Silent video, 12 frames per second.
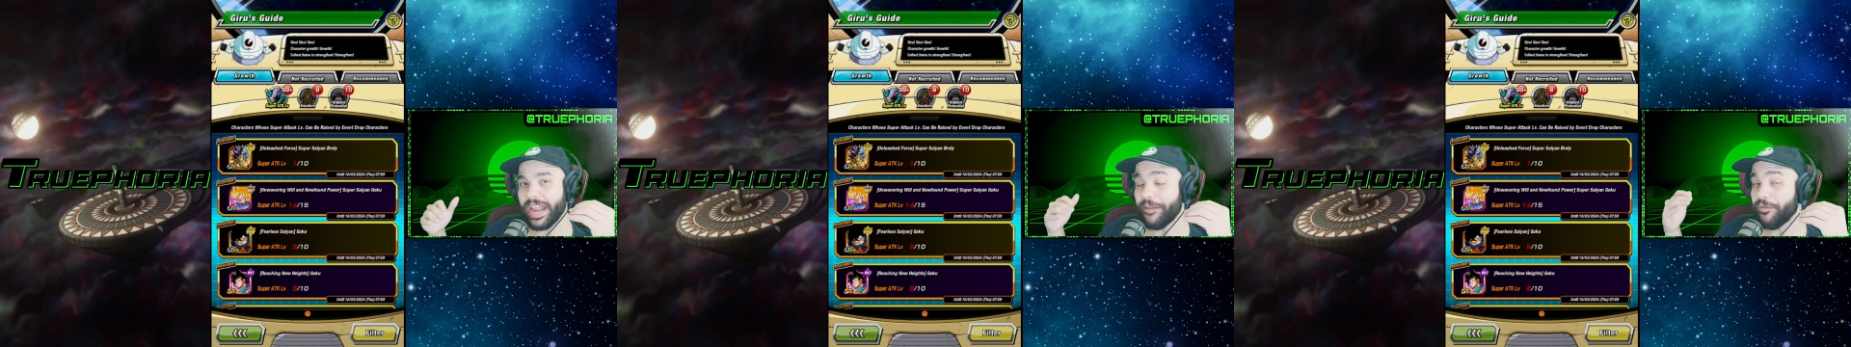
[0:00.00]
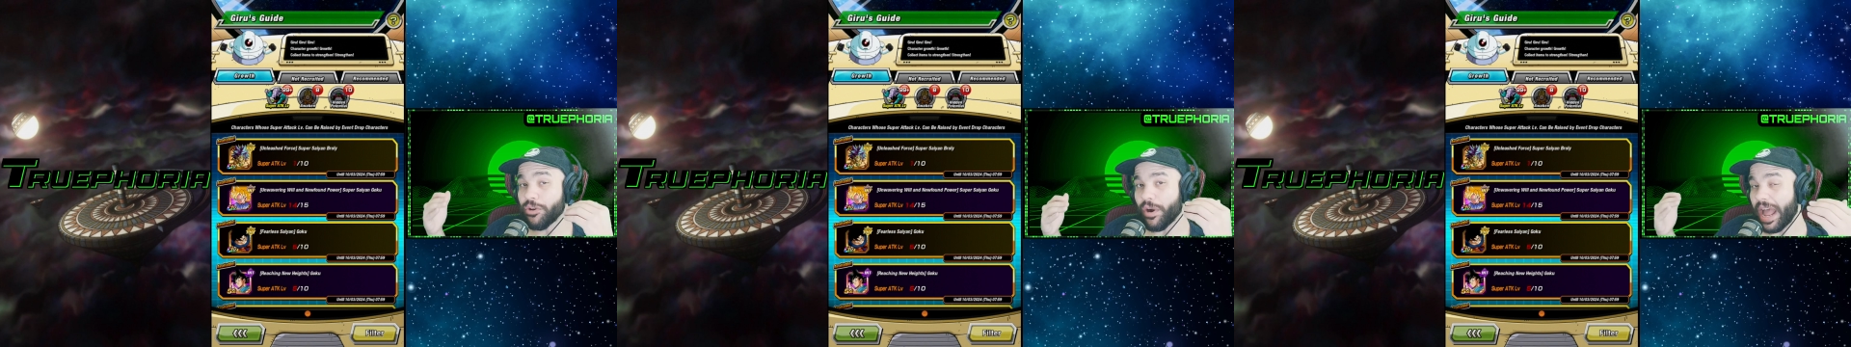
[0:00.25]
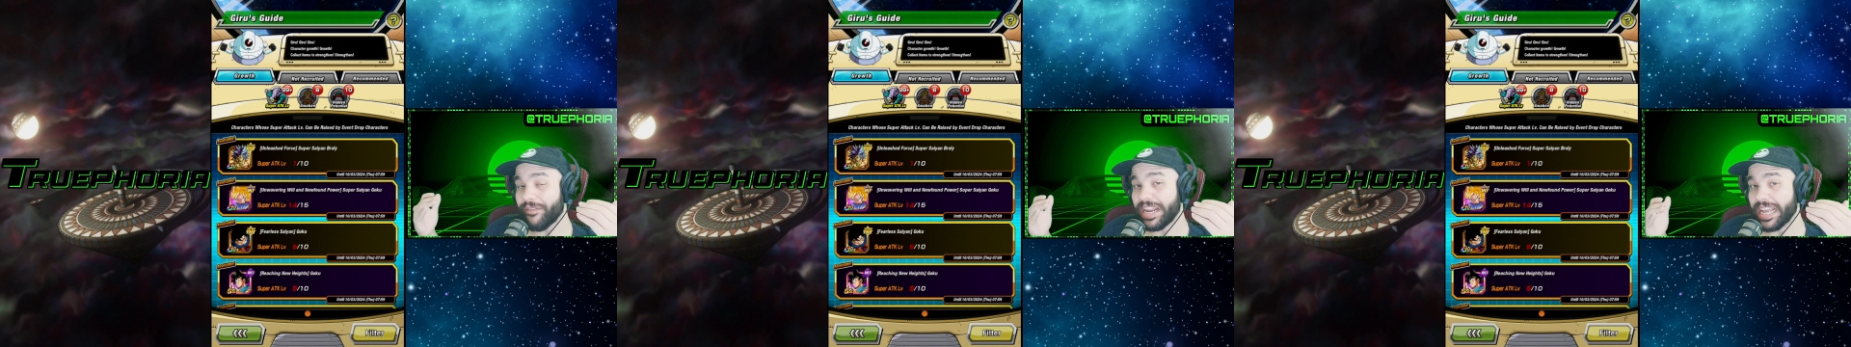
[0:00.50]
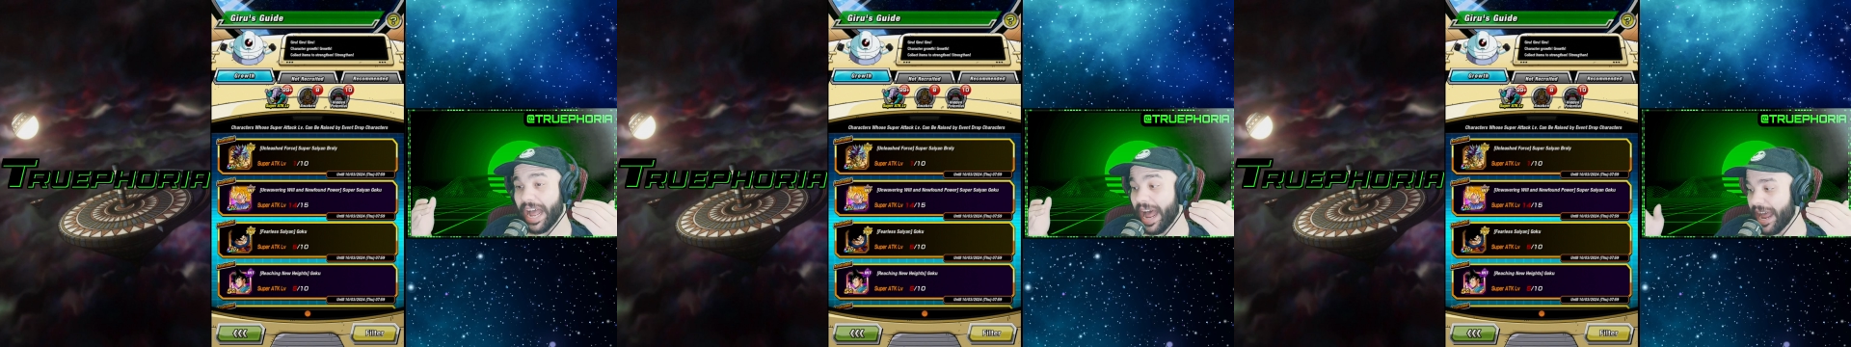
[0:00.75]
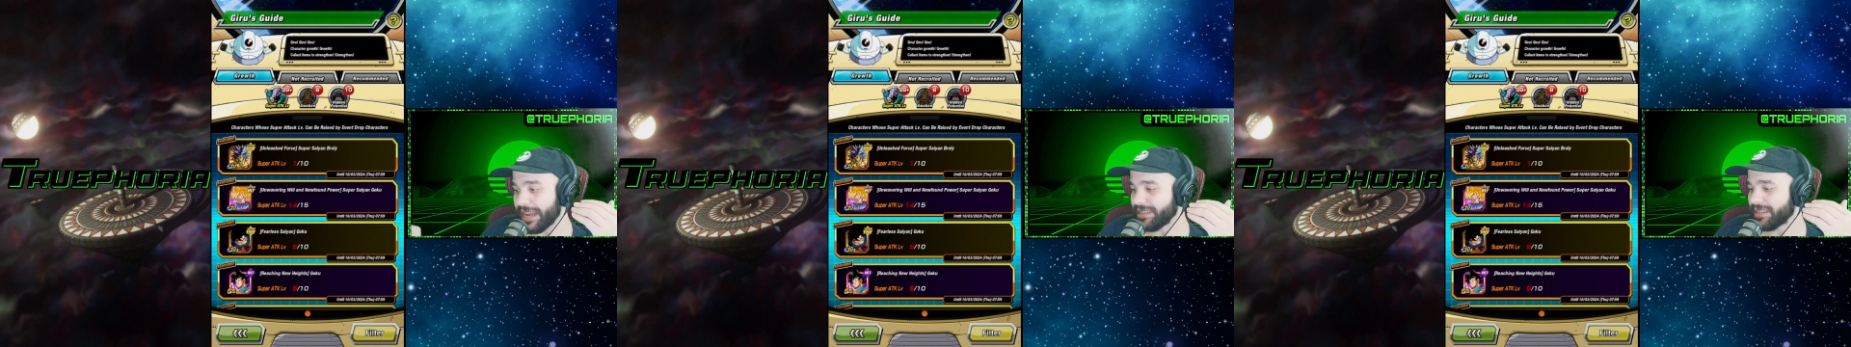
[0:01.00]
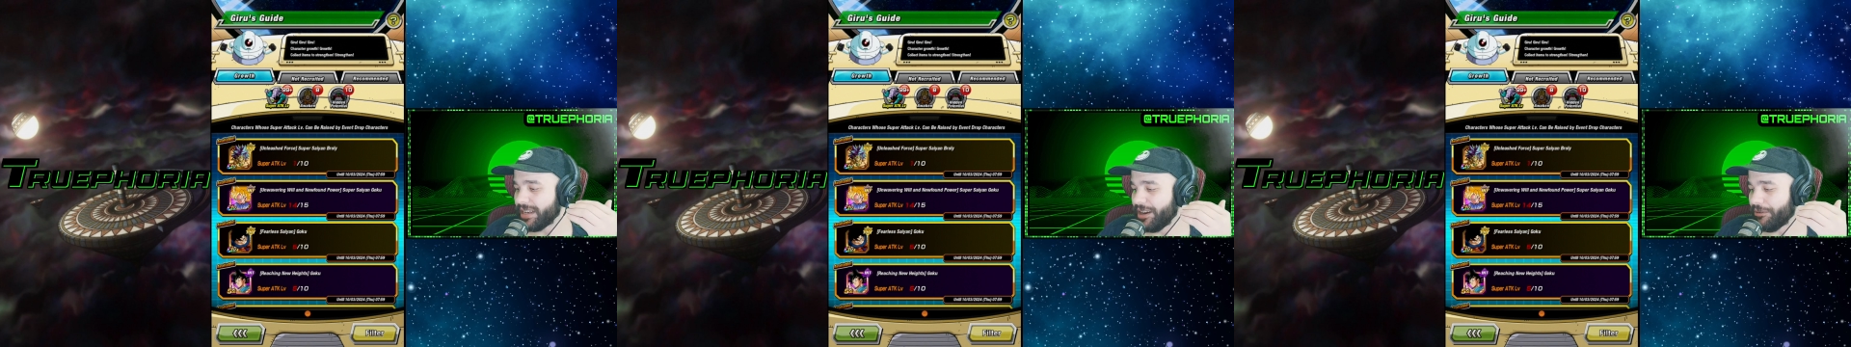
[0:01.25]
if you don't have any
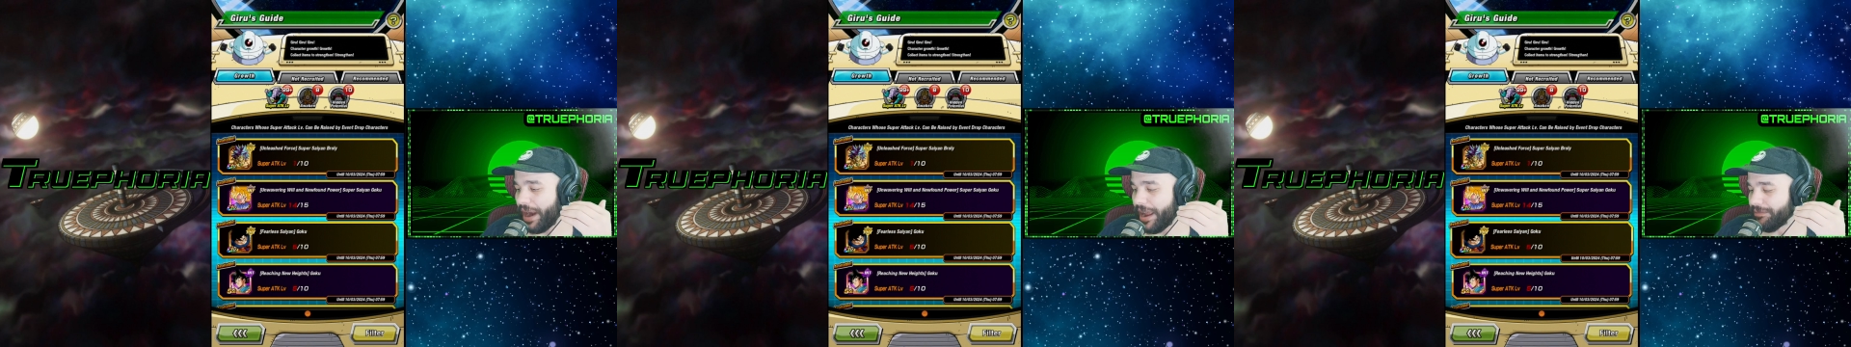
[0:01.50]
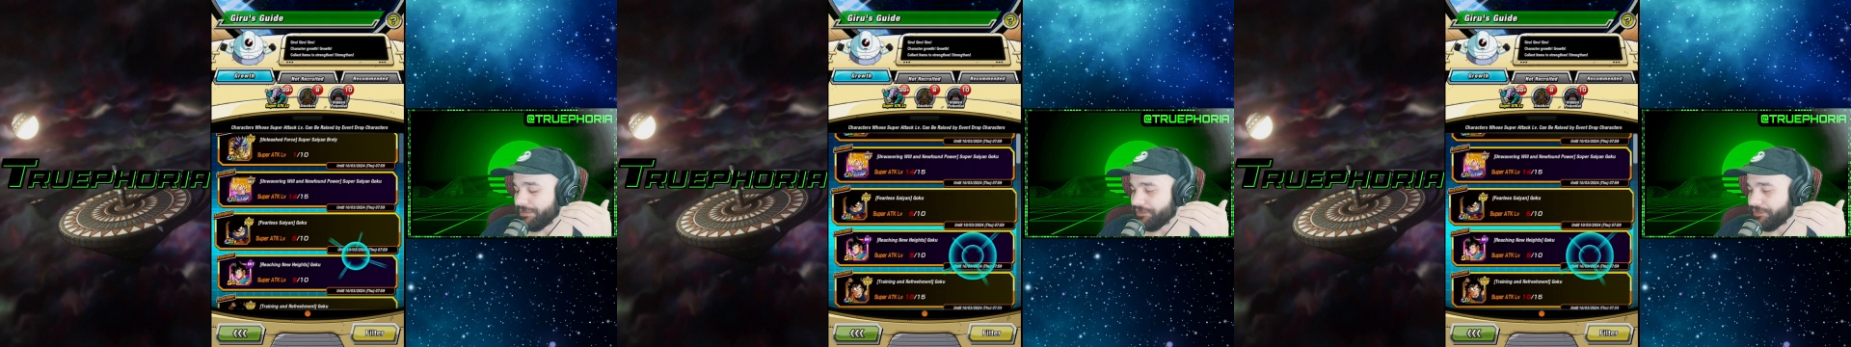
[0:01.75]
Kais, right?